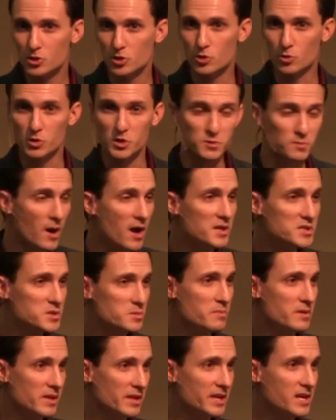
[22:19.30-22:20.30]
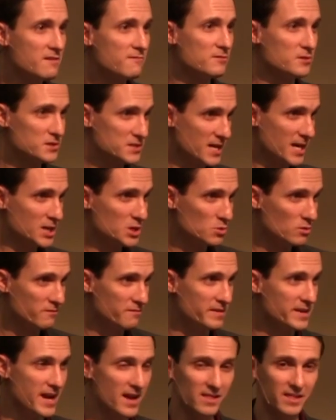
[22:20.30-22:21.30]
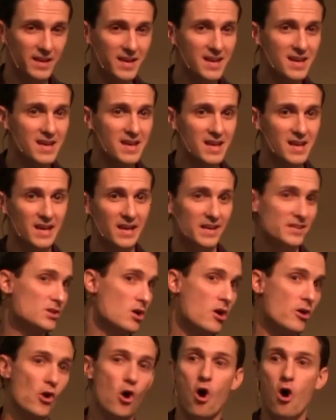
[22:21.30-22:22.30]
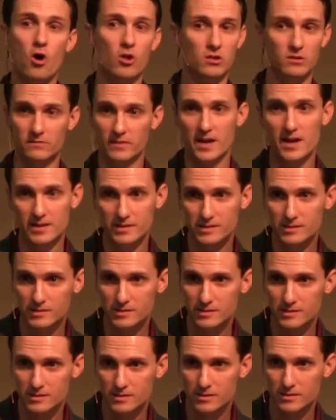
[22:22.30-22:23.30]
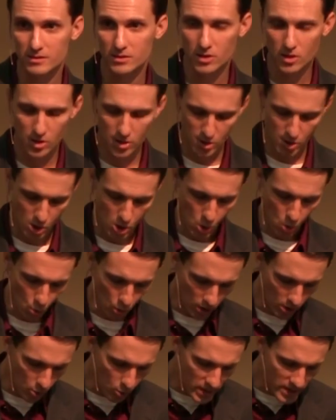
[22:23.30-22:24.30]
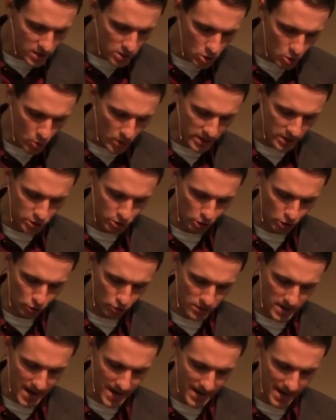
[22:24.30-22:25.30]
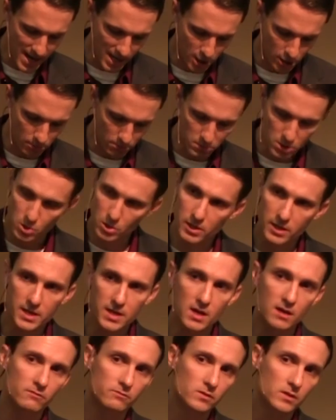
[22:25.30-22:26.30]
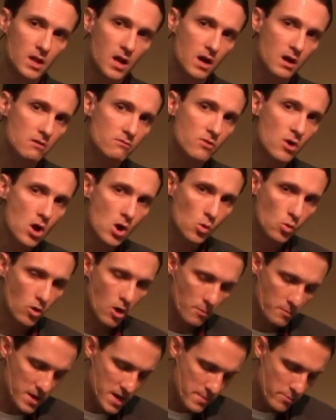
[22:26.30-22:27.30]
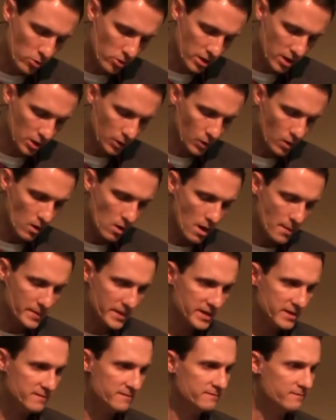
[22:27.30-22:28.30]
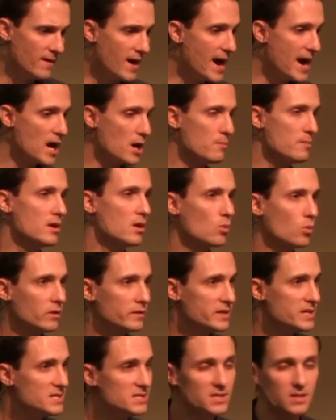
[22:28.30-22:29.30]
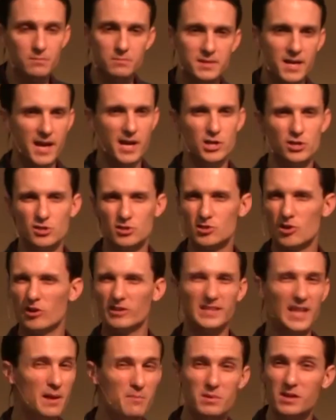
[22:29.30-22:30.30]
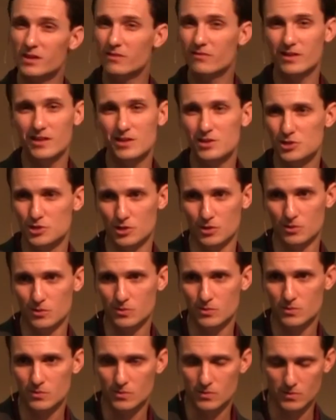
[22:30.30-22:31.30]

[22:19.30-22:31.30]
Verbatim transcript: So the responsibility for sexual fidelity is on all of us. What are we doing to create a community of love where our people can grow up in an environment where these temptations aren't that big of an issue?